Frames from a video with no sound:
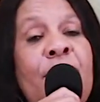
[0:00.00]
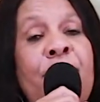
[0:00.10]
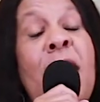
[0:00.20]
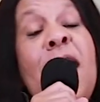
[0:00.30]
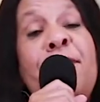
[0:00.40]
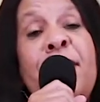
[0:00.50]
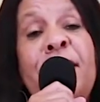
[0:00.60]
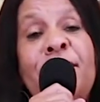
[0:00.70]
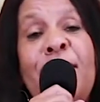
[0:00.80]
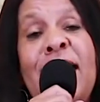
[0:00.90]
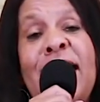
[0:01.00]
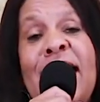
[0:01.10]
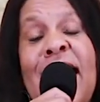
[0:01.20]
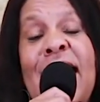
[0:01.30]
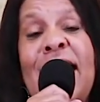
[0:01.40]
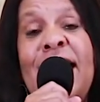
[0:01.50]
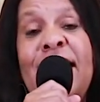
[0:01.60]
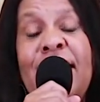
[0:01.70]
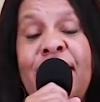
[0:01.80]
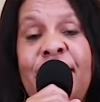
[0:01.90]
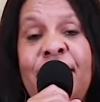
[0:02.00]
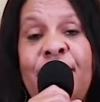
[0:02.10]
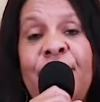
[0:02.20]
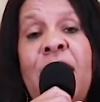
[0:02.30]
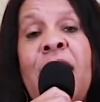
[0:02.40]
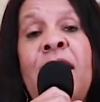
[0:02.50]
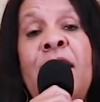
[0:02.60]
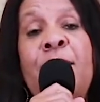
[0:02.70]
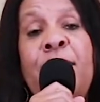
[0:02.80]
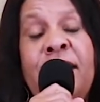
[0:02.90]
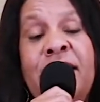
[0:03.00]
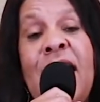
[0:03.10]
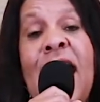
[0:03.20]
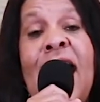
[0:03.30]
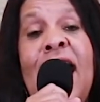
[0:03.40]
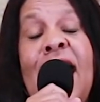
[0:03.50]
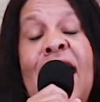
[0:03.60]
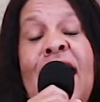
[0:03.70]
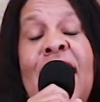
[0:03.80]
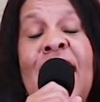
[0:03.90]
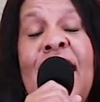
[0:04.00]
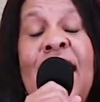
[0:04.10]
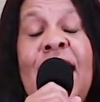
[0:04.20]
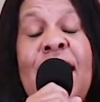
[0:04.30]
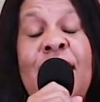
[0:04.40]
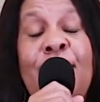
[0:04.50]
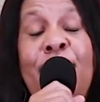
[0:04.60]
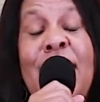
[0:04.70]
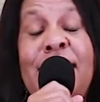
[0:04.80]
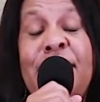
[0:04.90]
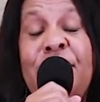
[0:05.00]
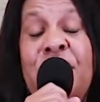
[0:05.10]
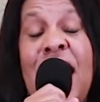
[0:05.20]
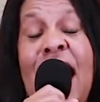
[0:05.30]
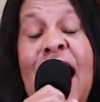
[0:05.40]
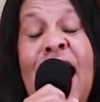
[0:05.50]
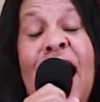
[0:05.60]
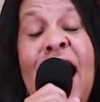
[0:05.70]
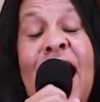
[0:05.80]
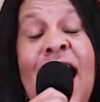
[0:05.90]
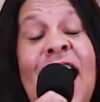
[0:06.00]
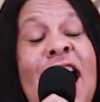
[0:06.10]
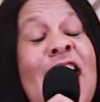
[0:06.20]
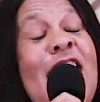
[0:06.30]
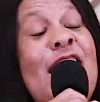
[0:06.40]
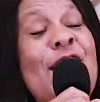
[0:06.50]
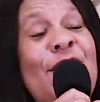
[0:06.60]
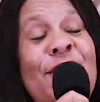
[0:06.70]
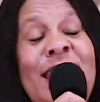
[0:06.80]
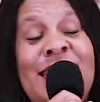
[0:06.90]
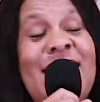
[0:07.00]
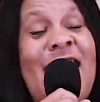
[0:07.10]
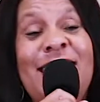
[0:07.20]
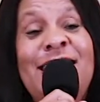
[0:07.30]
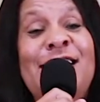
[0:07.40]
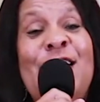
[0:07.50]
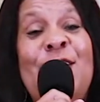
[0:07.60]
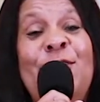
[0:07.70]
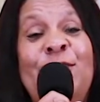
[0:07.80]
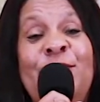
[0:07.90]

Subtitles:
Papa may have, but God bless the child that's got his own.